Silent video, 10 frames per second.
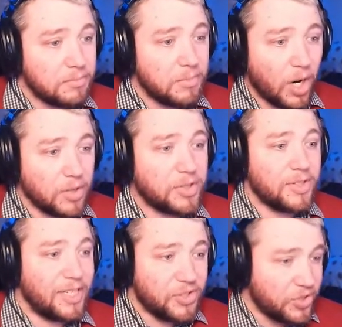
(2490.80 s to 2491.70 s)
Archer
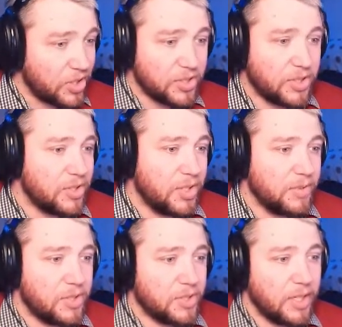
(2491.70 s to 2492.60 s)
is just as good of
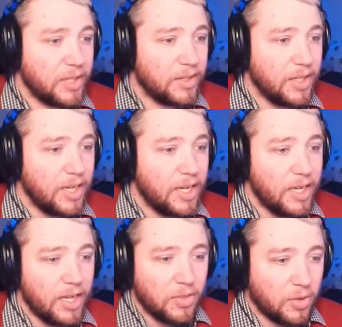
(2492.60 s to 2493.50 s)
a striker.
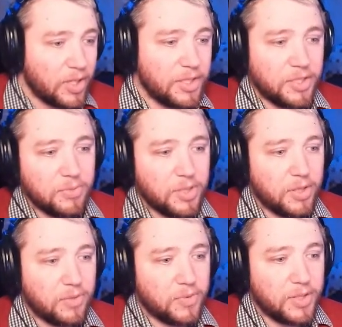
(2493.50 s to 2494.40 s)
Look at his
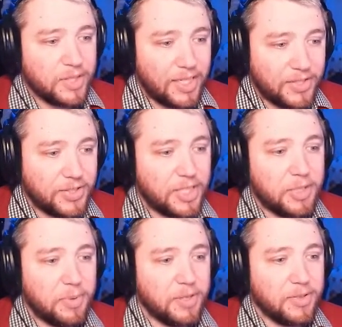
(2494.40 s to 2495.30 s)
return for us. He has 6
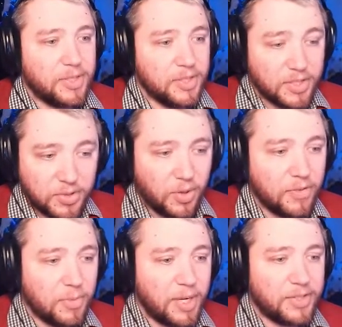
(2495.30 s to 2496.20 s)
appearances, 2
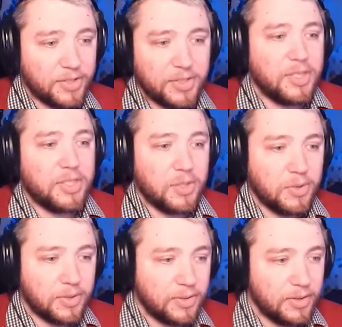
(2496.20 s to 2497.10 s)
off the bench, 6 goals.